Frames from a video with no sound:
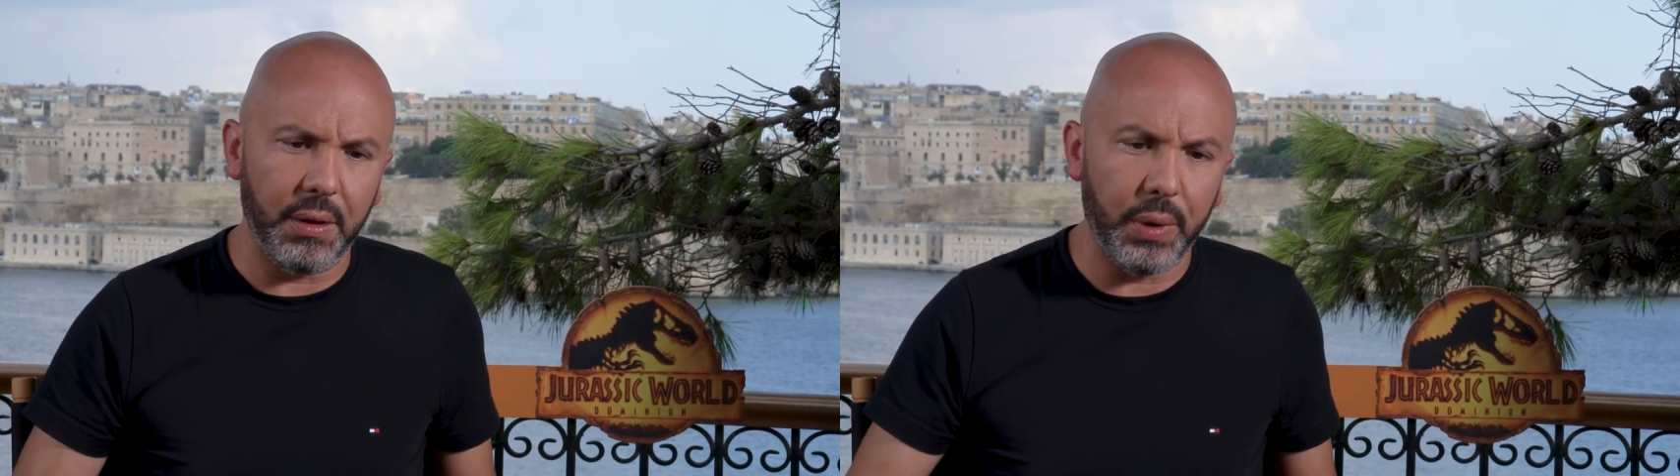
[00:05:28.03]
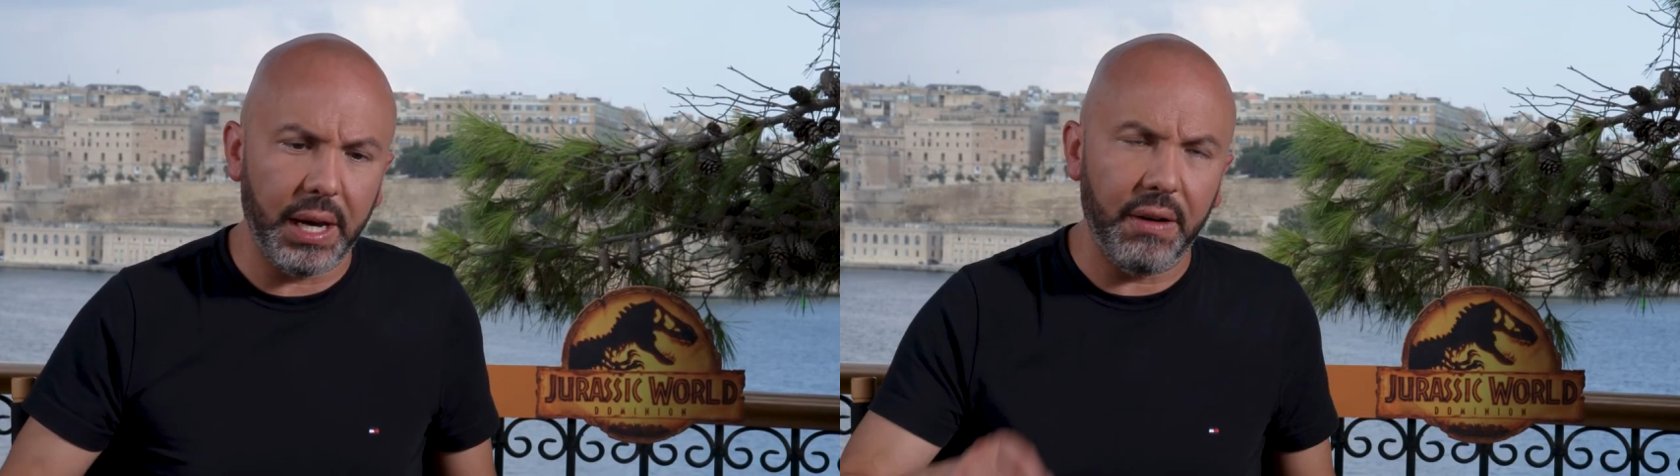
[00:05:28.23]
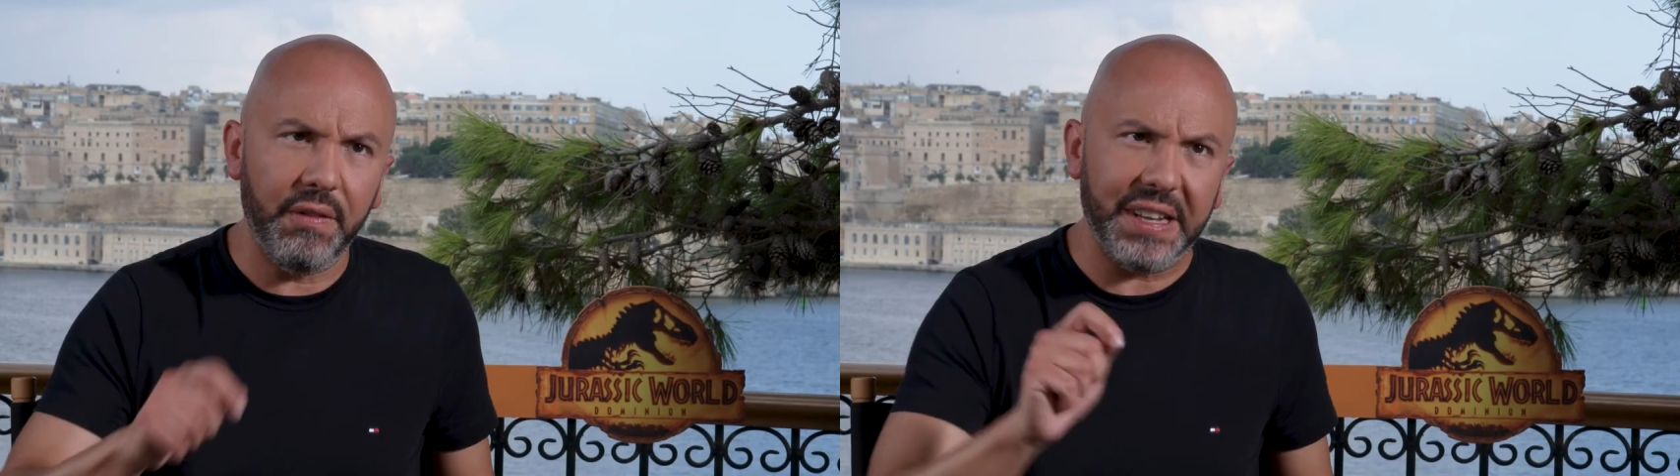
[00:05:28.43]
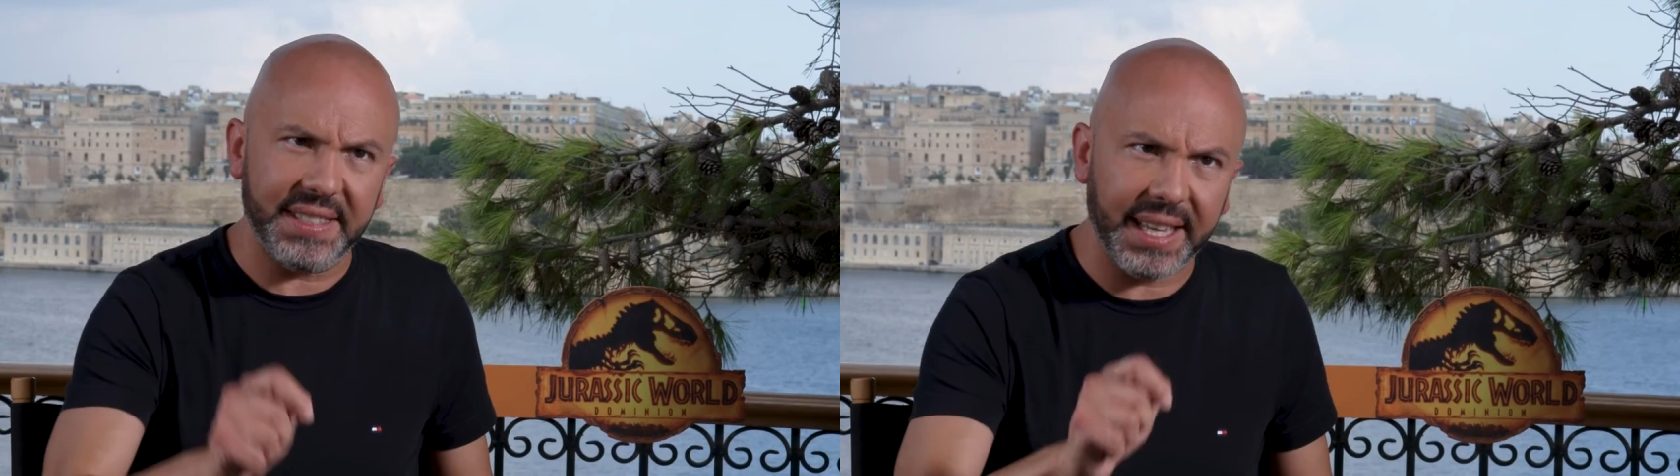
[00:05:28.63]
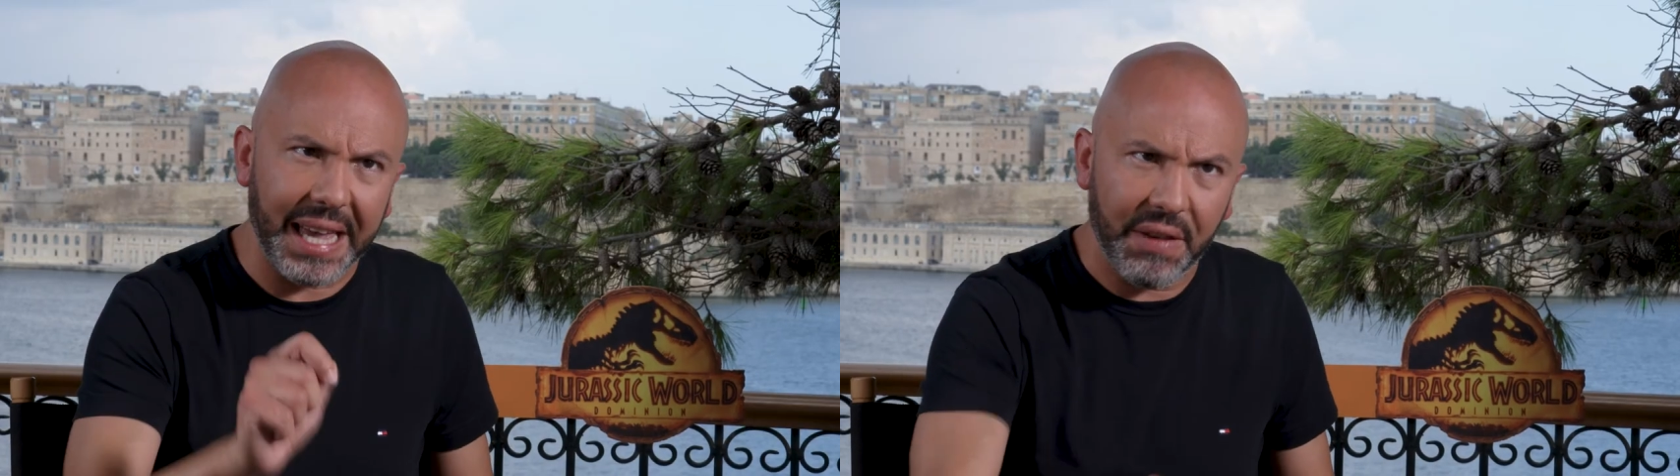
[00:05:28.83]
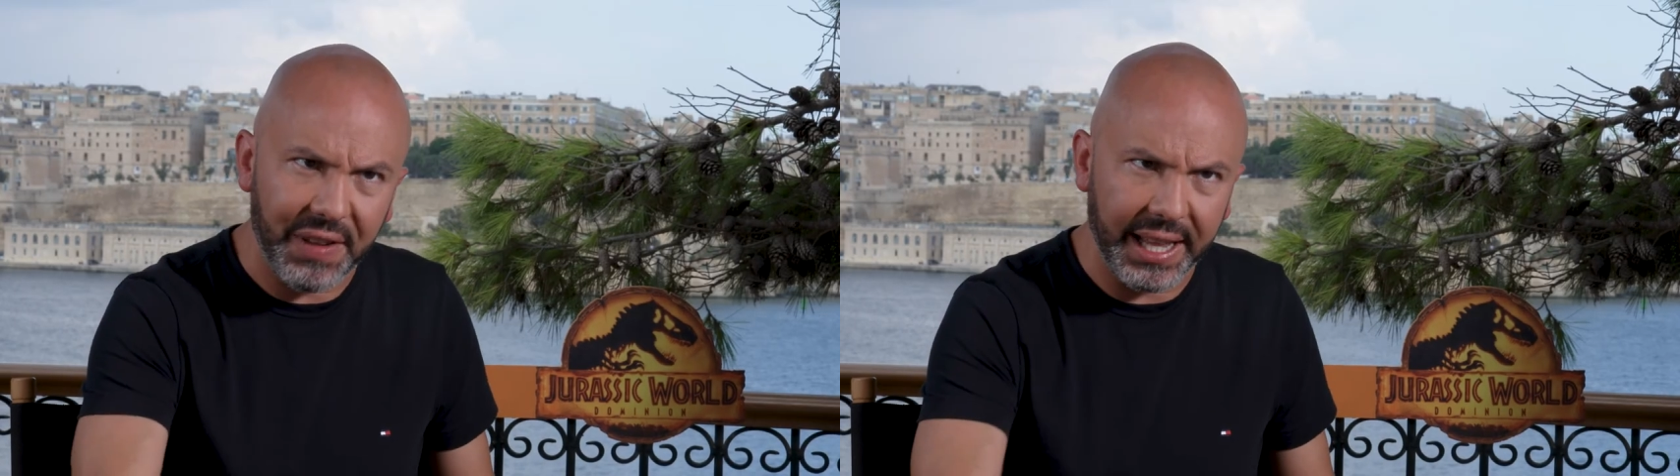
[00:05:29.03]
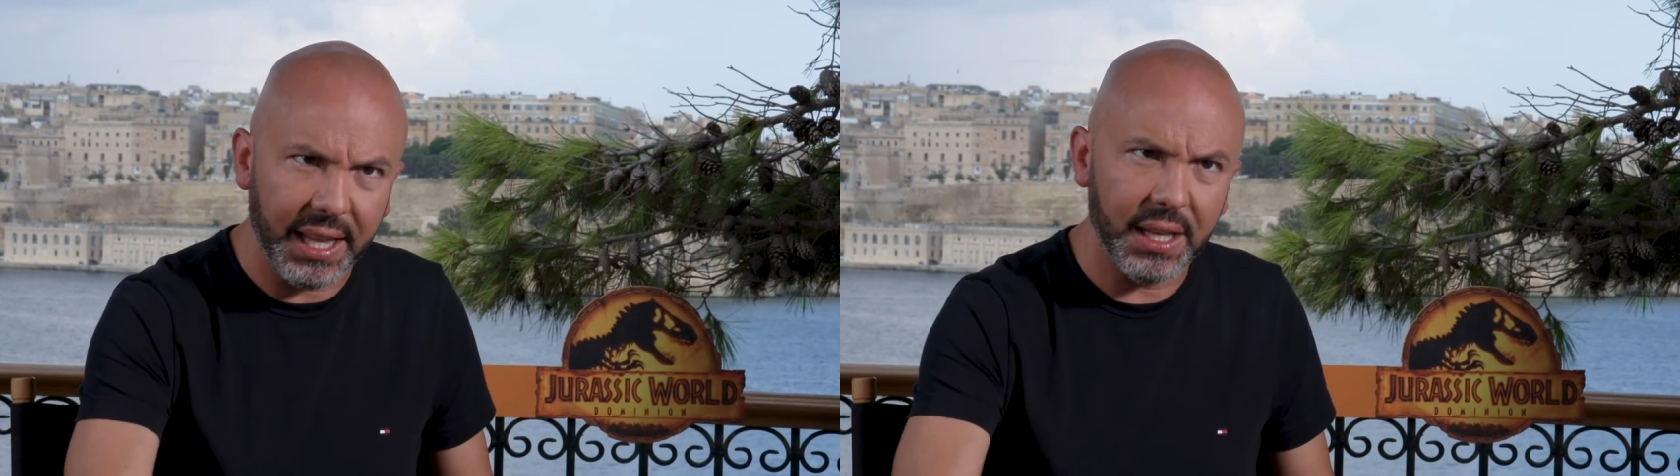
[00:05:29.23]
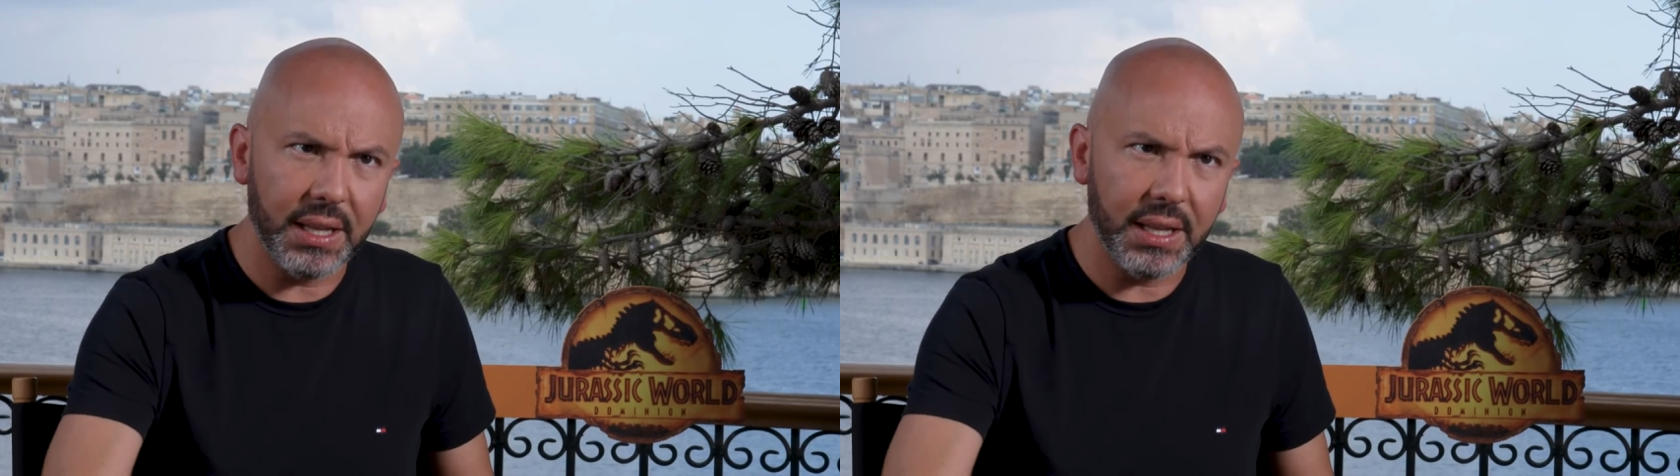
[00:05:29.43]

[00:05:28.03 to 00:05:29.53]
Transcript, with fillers: we are investing heavily